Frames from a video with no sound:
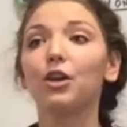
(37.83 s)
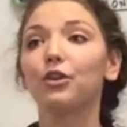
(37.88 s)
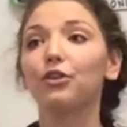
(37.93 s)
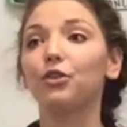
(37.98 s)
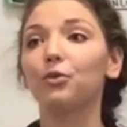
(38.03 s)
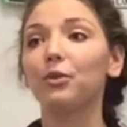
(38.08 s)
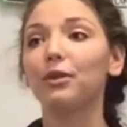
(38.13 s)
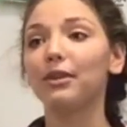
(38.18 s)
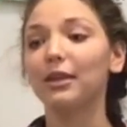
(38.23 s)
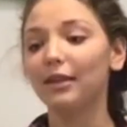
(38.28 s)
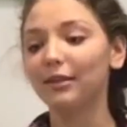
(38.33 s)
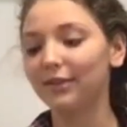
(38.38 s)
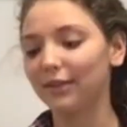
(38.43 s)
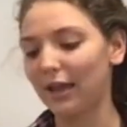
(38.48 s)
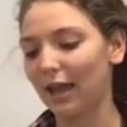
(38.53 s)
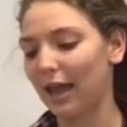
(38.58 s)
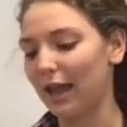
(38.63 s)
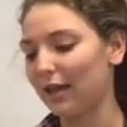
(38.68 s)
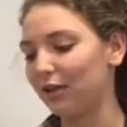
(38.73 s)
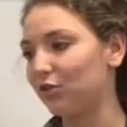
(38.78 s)
So in this
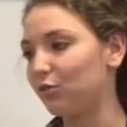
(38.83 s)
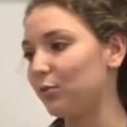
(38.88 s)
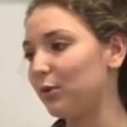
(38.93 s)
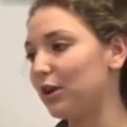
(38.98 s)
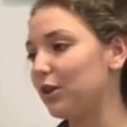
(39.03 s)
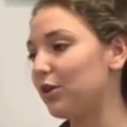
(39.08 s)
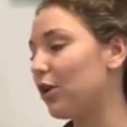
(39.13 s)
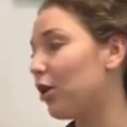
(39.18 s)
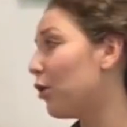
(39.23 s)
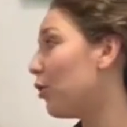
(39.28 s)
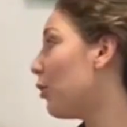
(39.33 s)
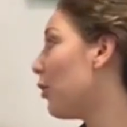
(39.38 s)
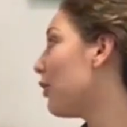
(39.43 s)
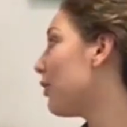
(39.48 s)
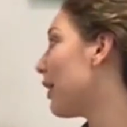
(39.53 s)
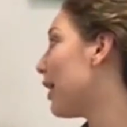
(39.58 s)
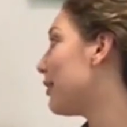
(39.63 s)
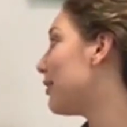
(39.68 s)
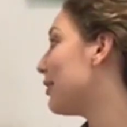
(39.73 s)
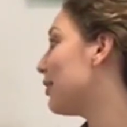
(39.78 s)
case, we know
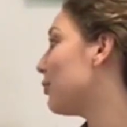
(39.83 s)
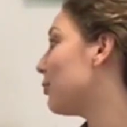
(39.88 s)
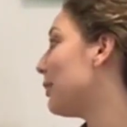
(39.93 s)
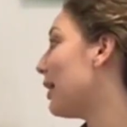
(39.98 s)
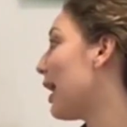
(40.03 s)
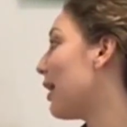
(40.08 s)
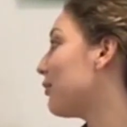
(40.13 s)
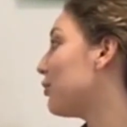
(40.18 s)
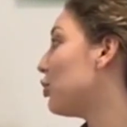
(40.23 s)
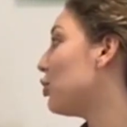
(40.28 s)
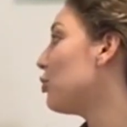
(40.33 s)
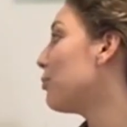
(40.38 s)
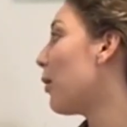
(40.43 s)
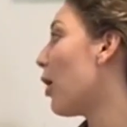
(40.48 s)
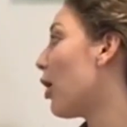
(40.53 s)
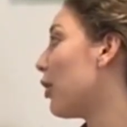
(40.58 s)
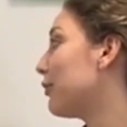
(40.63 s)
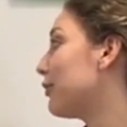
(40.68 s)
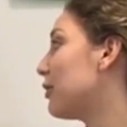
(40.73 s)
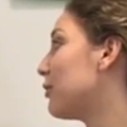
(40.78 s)
that since we have 2
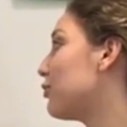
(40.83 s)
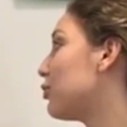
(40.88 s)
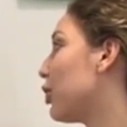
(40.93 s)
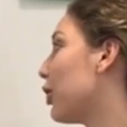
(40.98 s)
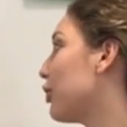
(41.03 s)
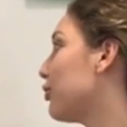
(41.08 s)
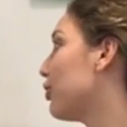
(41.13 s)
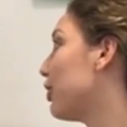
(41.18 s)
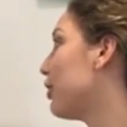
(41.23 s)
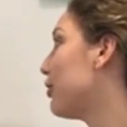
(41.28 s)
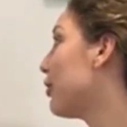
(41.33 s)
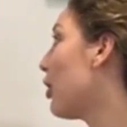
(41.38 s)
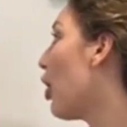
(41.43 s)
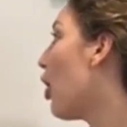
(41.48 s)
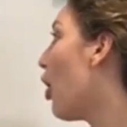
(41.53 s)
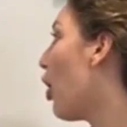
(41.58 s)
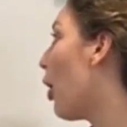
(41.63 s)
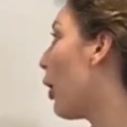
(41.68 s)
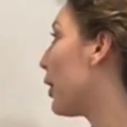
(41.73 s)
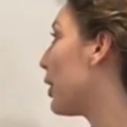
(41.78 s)
positive charges,
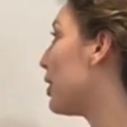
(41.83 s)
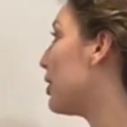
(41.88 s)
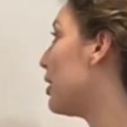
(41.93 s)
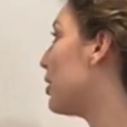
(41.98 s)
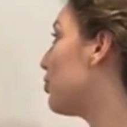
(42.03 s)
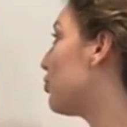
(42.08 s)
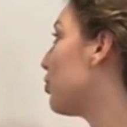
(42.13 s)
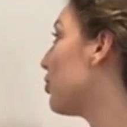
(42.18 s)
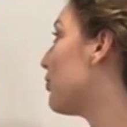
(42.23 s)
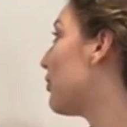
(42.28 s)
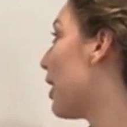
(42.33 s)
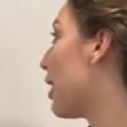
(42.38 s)
our initial